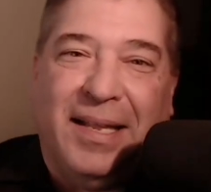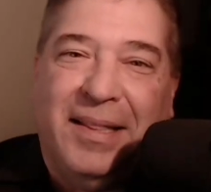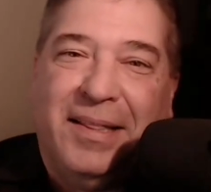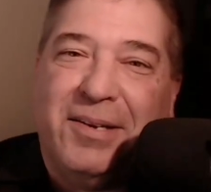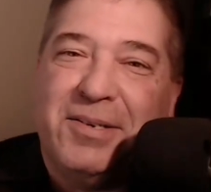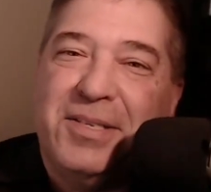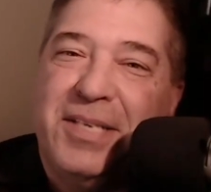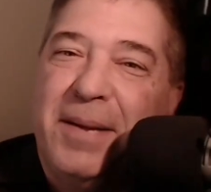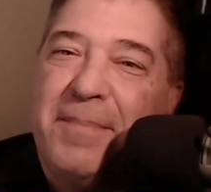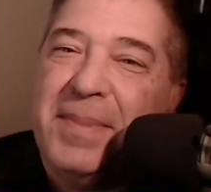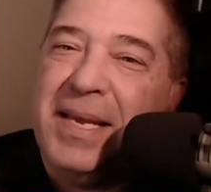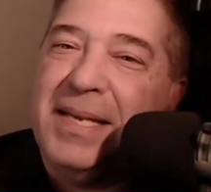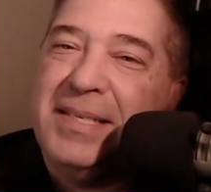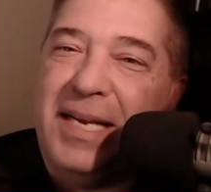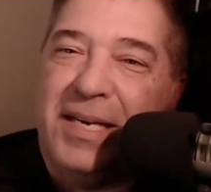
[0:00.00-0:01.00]
there are some
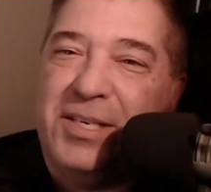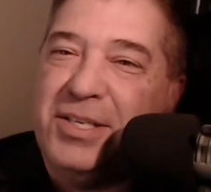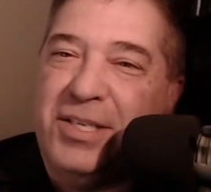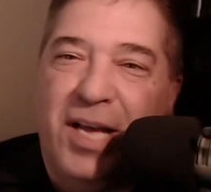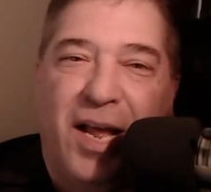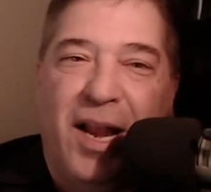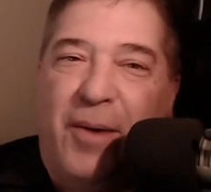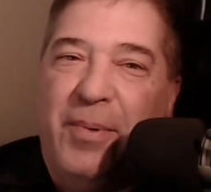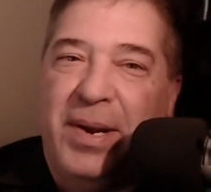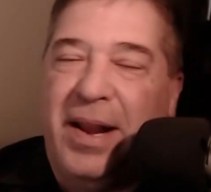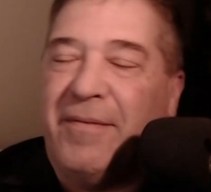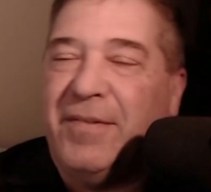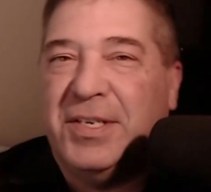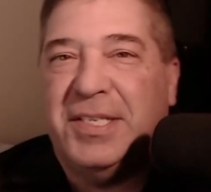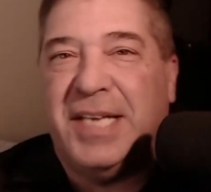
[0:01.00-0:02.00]
things I just thought I would
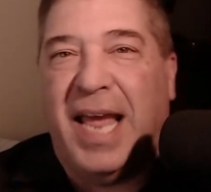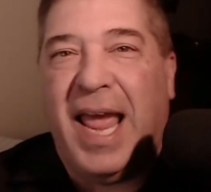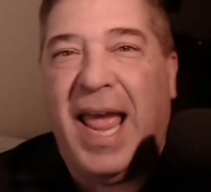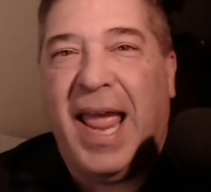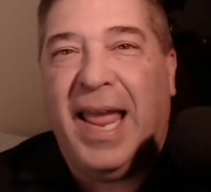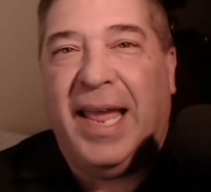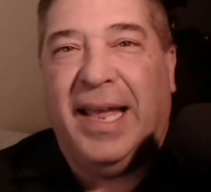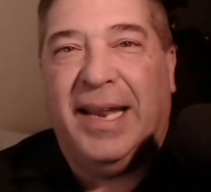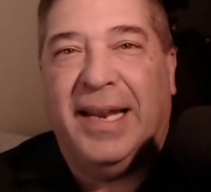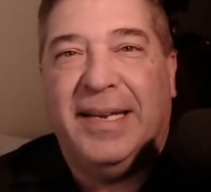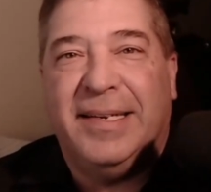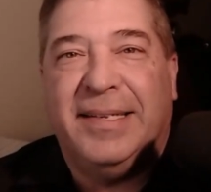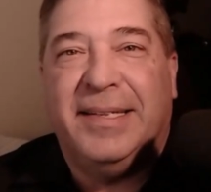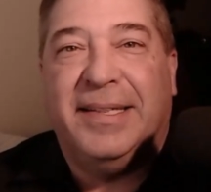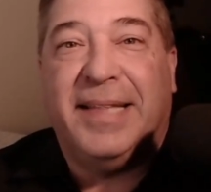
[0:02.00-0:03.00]
never say,
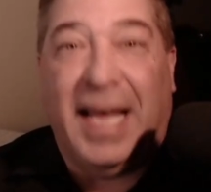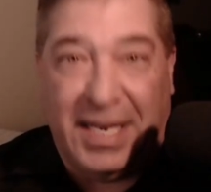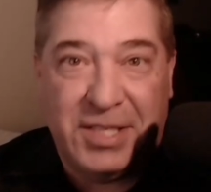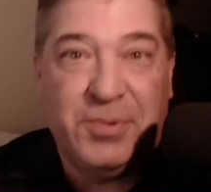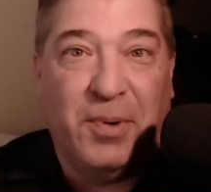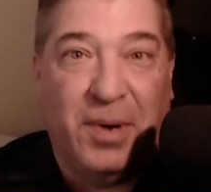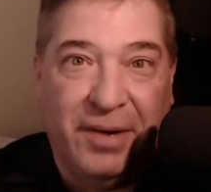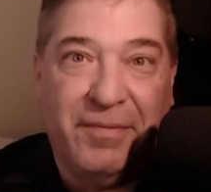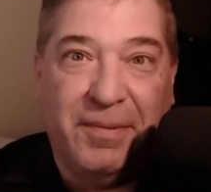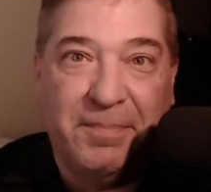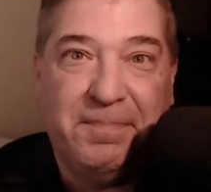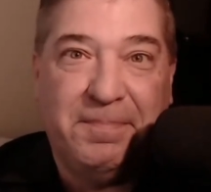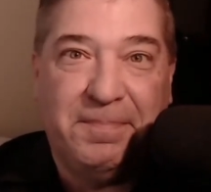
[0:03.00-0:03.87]
and that's one of them.